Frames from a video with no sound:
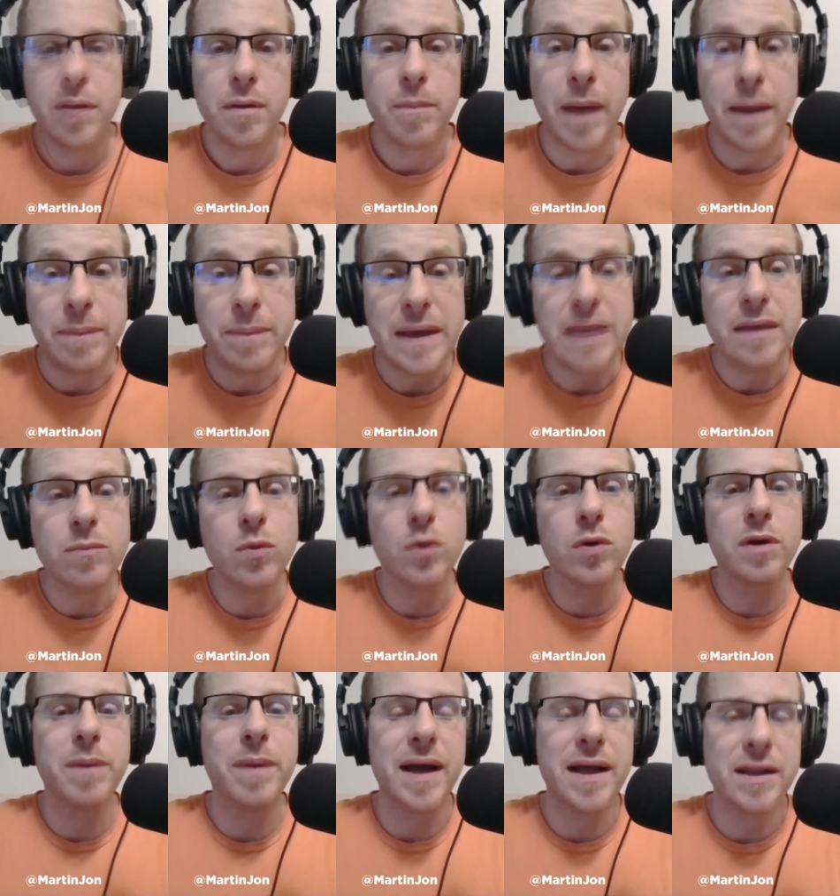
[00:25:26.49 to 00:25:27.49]
By being
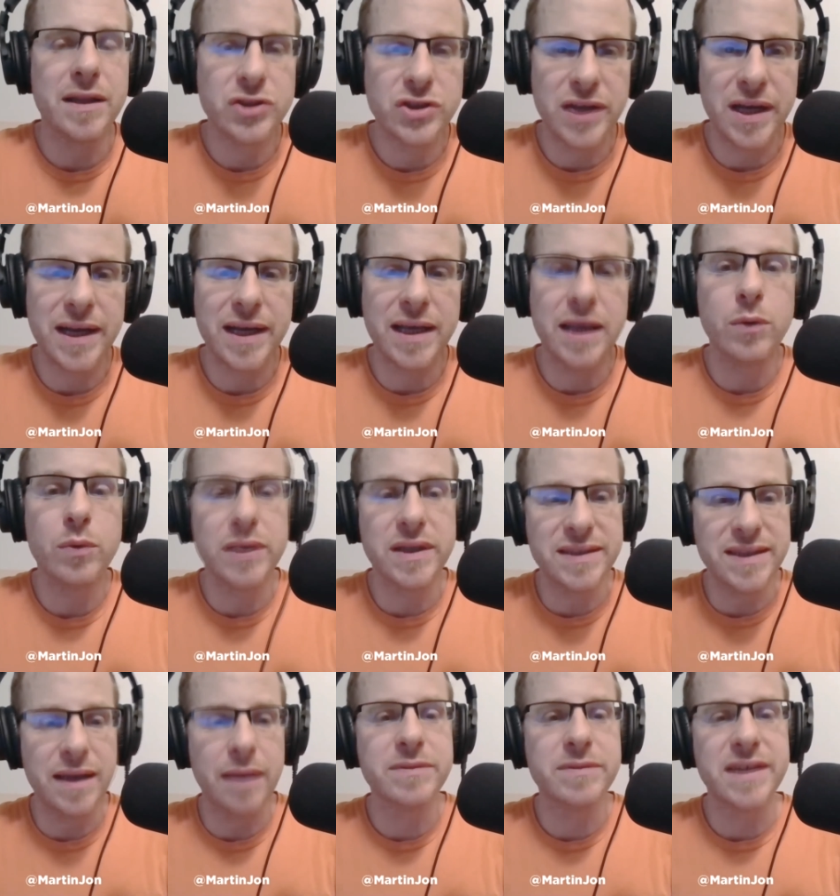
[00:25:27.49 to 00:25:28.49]
more apologetic, he would
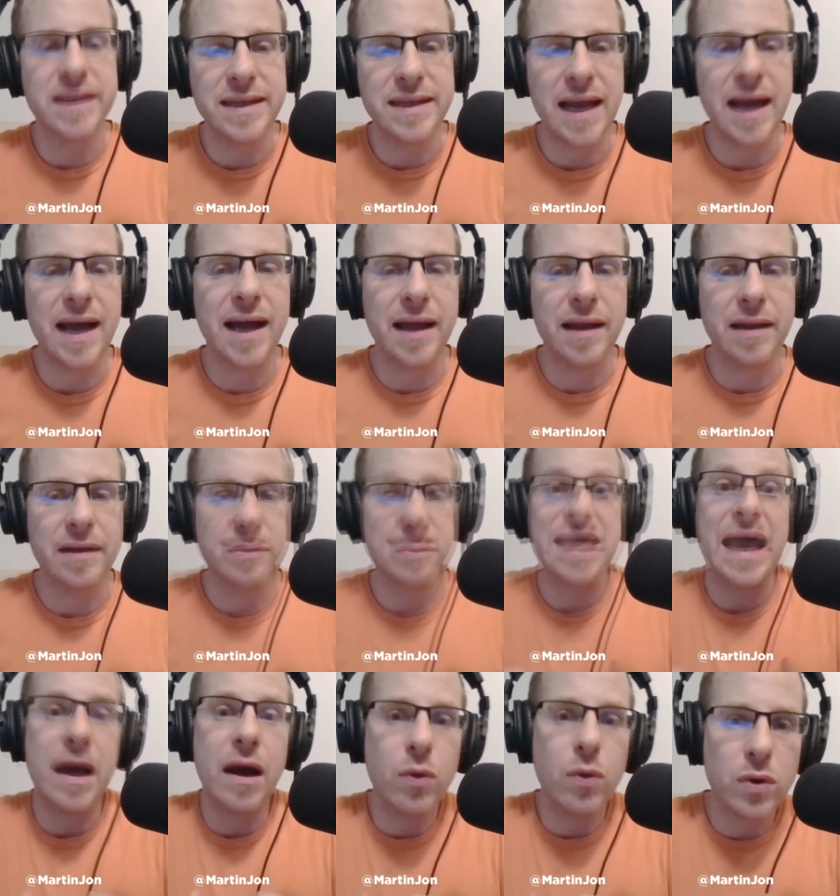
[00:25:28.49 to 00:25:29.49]
attempt to not
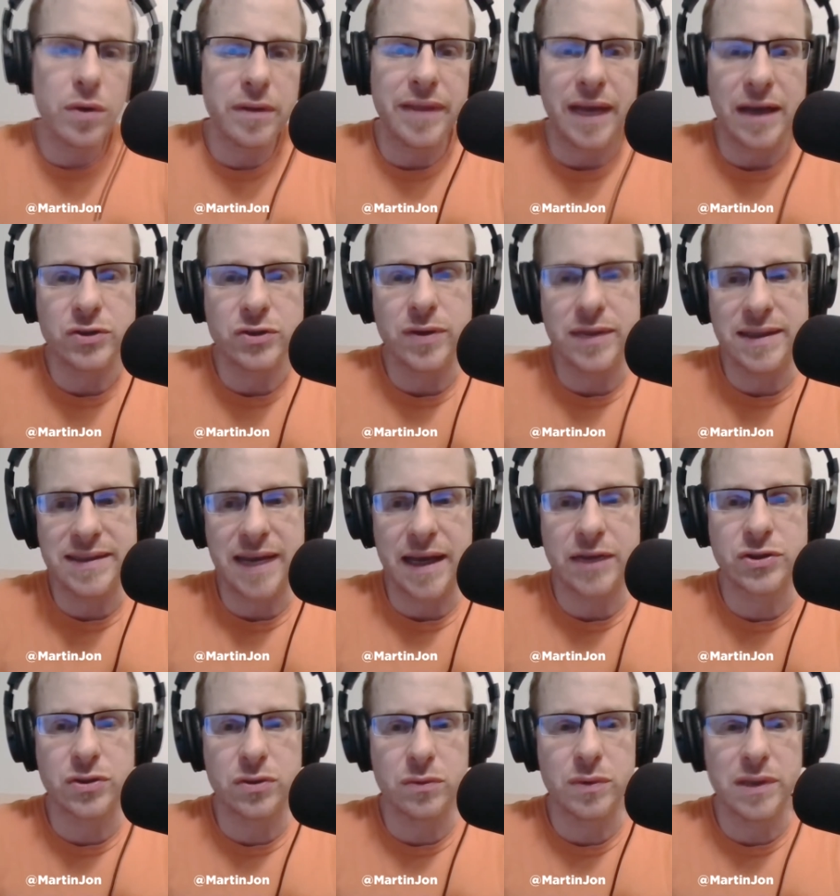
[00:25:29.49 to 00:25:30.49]
sour that
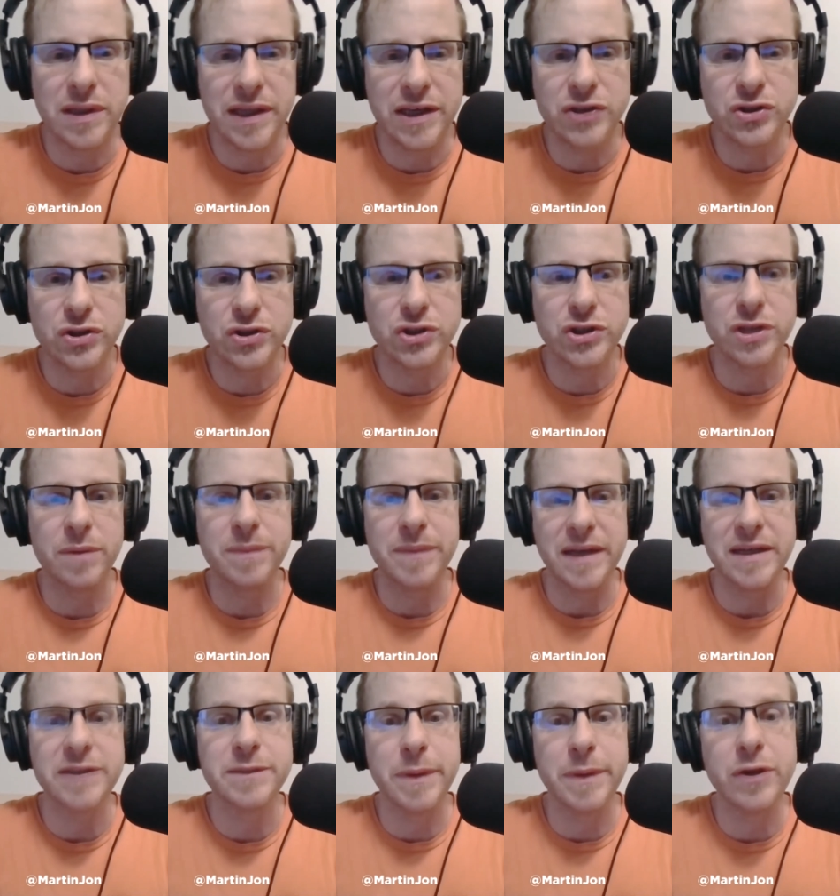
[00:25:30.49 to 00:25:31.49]
transactional relationship
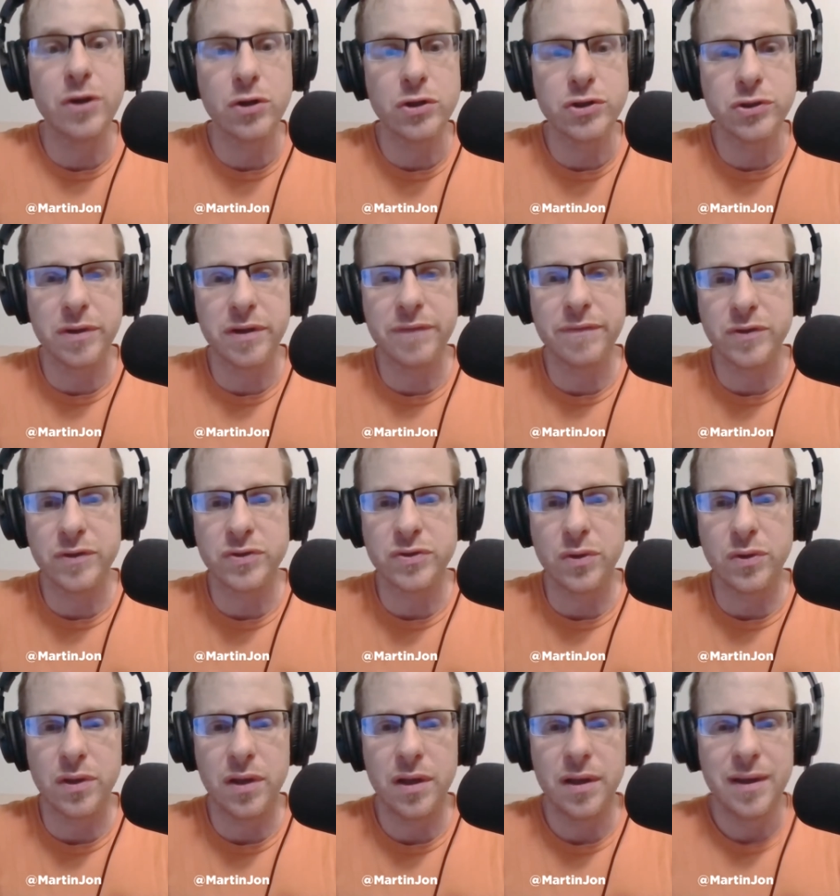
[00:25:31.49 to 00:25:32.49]
that he's been nurturing for
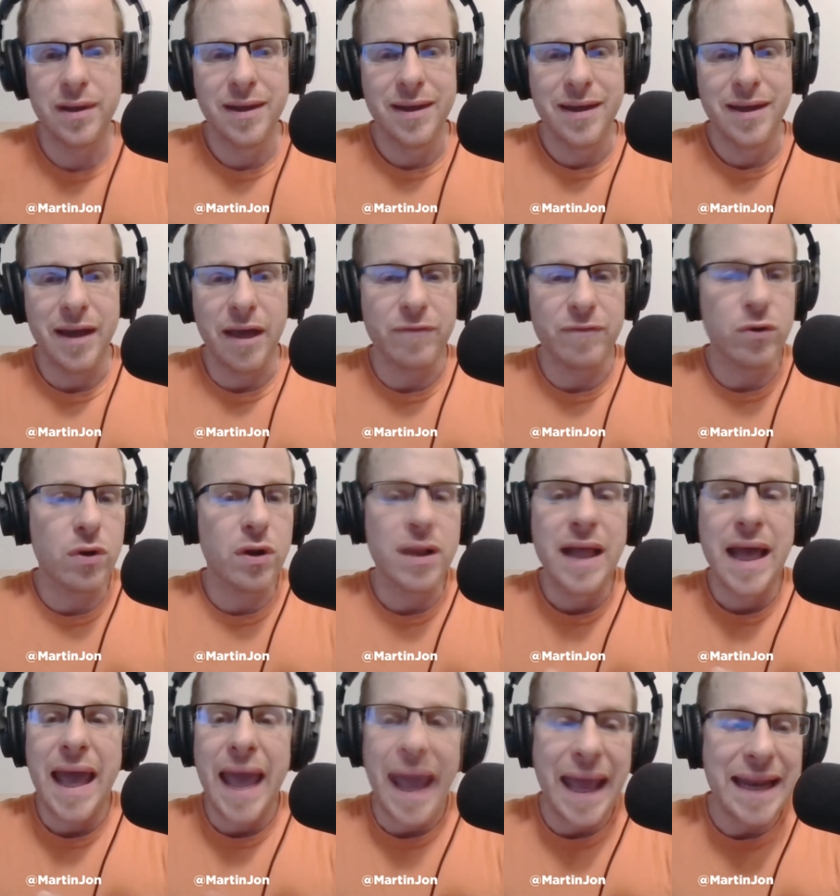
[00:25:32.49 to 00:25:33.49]
so long. After
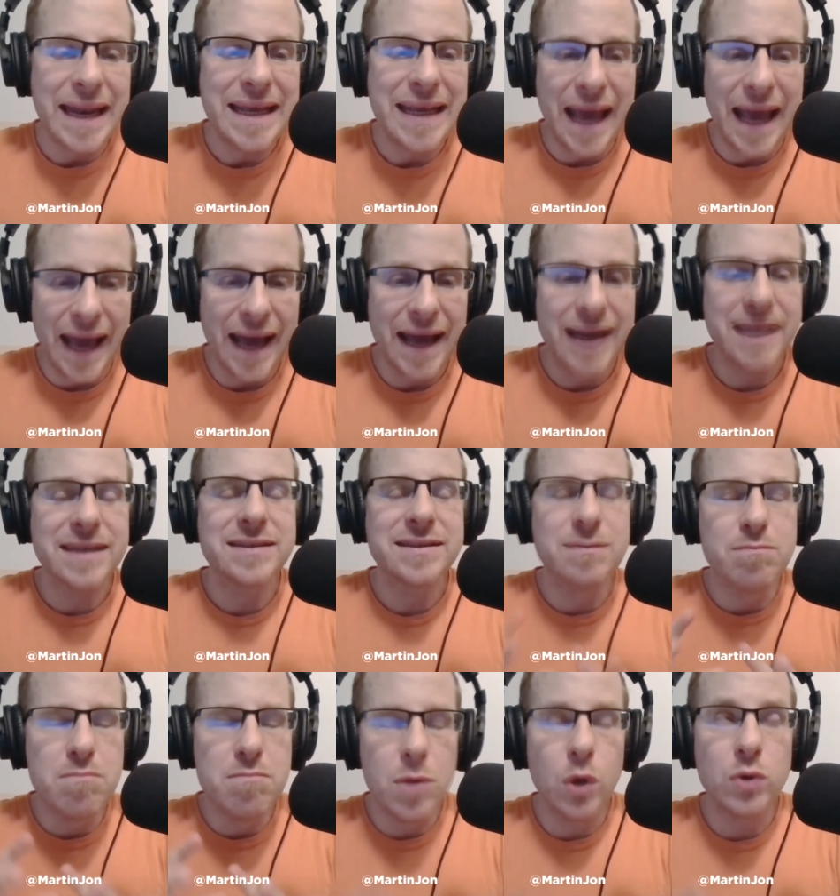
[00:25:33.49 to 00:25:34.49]
all, any
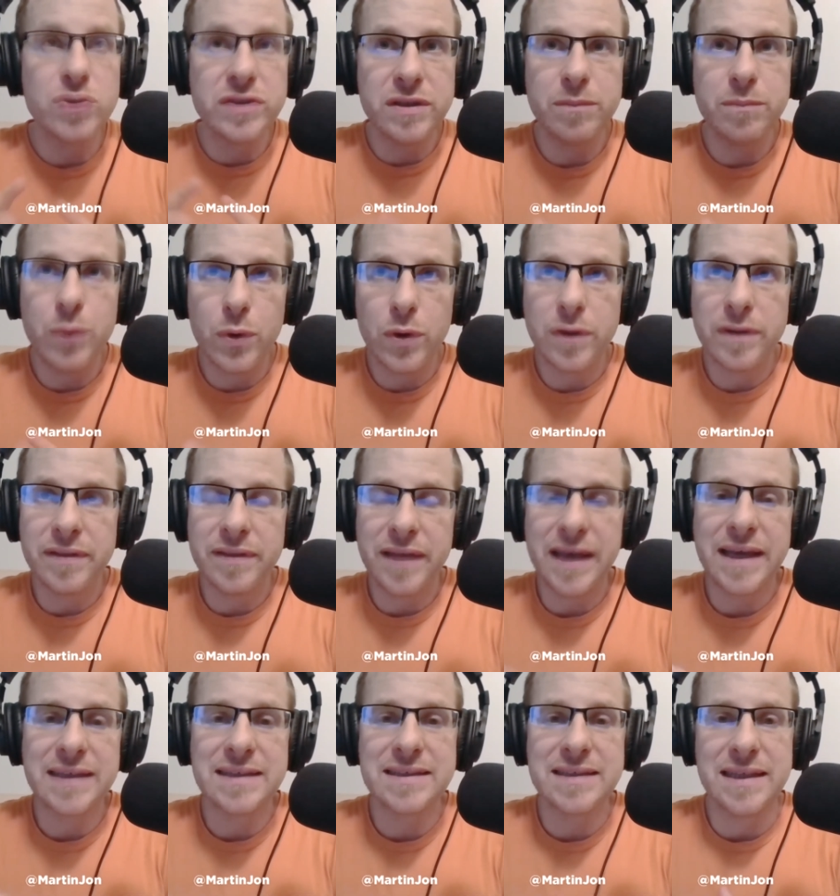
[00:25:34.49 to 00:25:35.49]
addict's most important
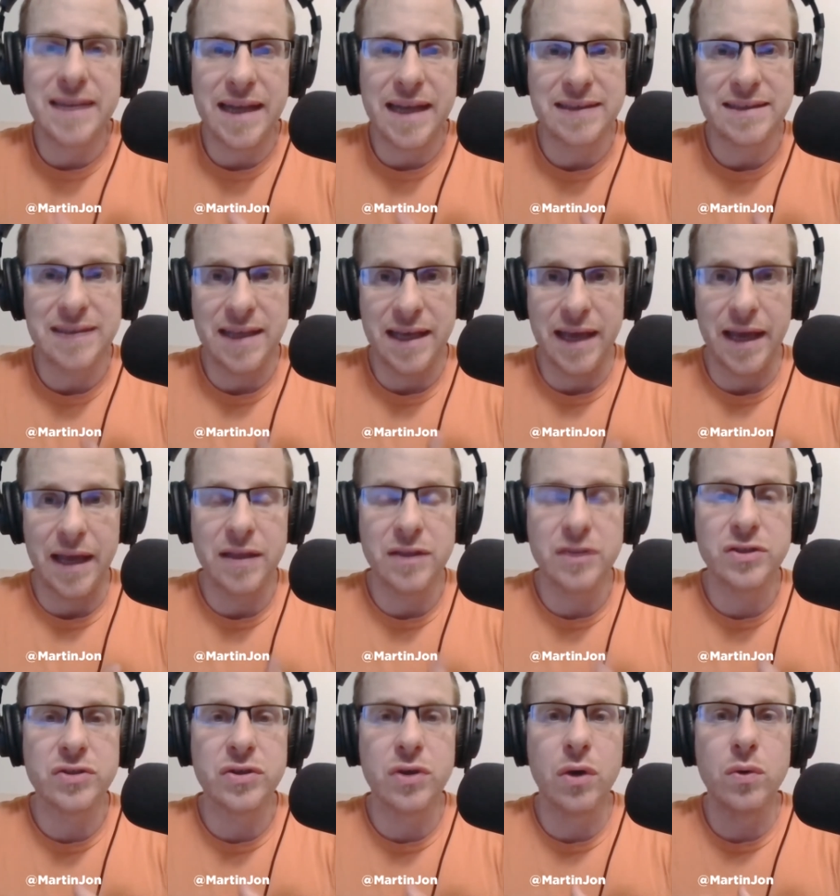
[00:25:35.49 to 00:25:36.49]
thing is the next hit.
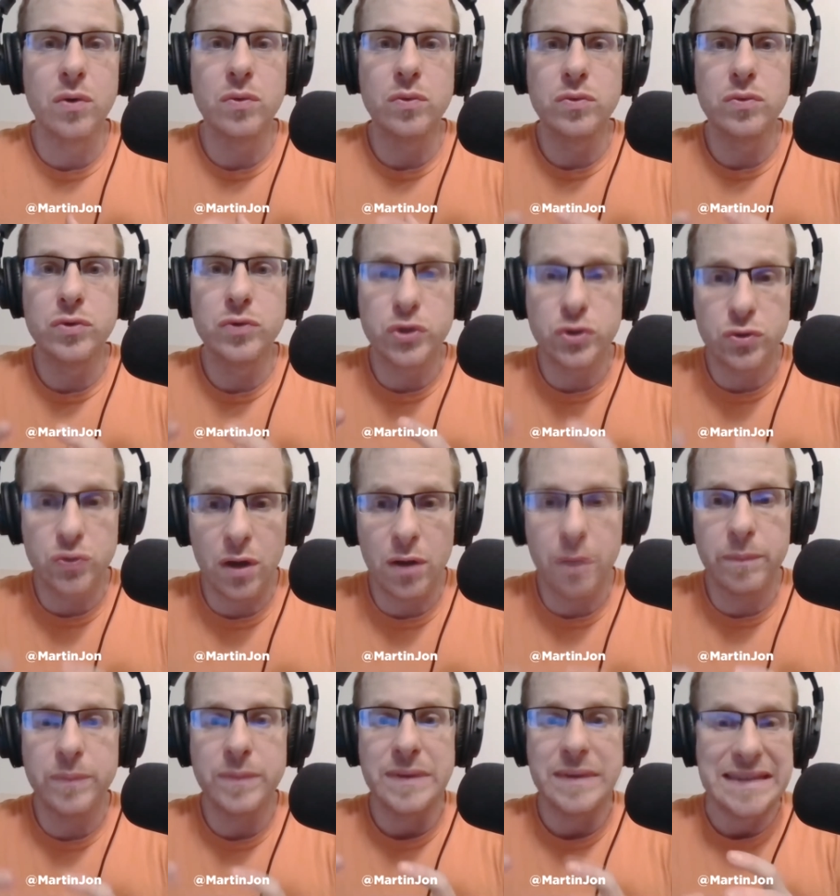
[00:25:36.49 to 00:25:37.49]
And so
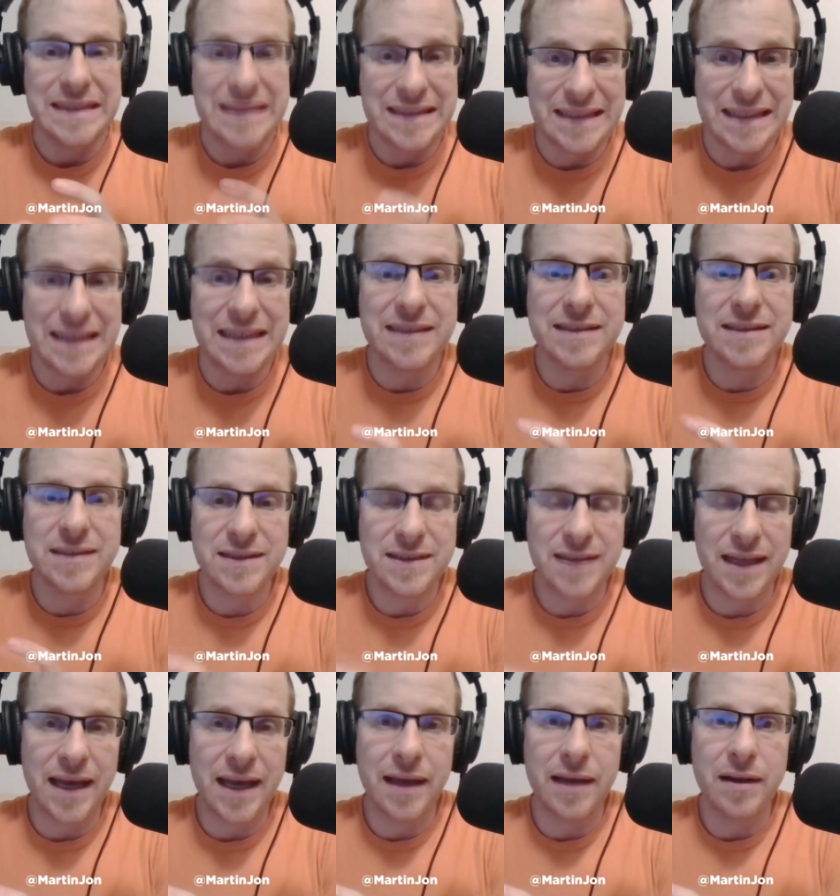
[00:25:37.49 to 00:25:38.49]
Trump sees
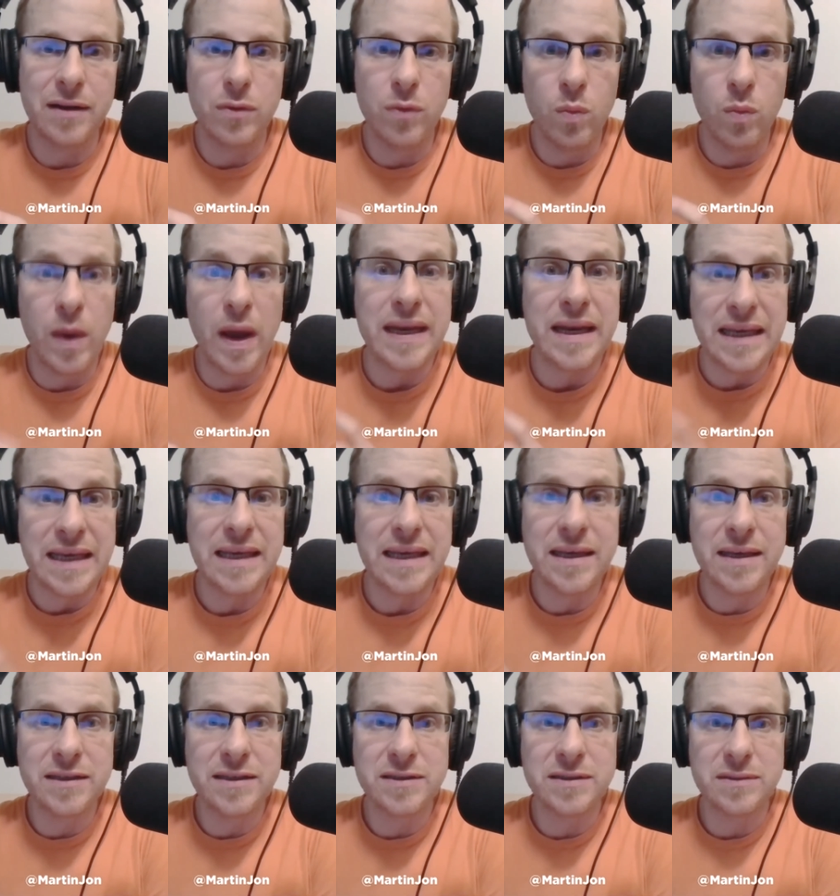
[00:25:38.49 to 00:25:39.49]
that when
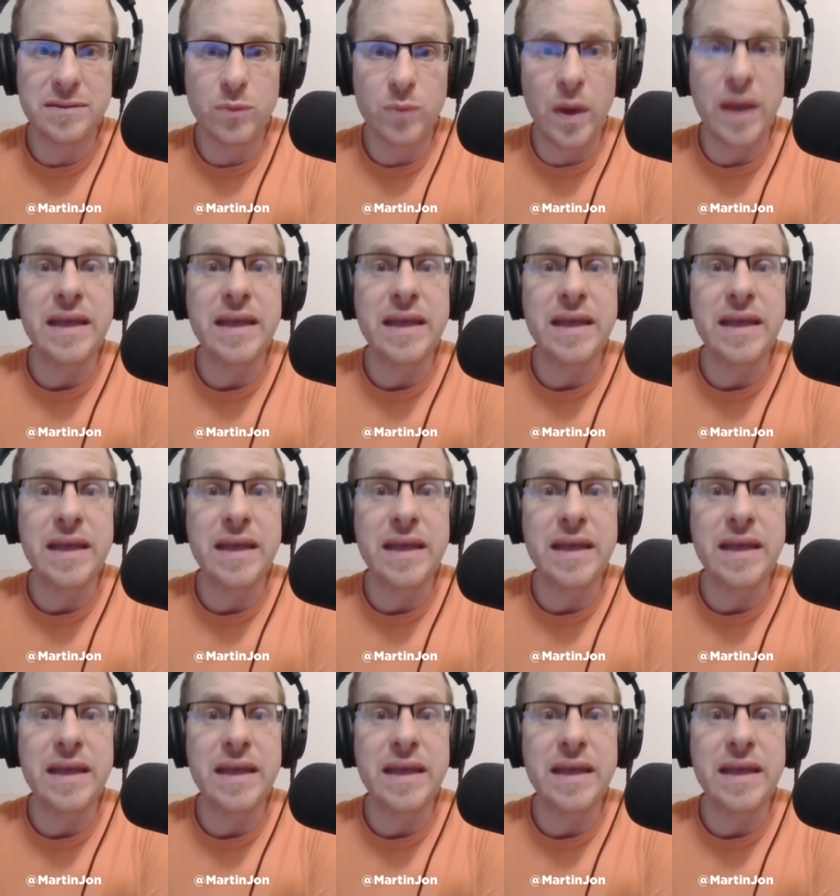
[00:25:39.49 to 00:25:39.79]
he is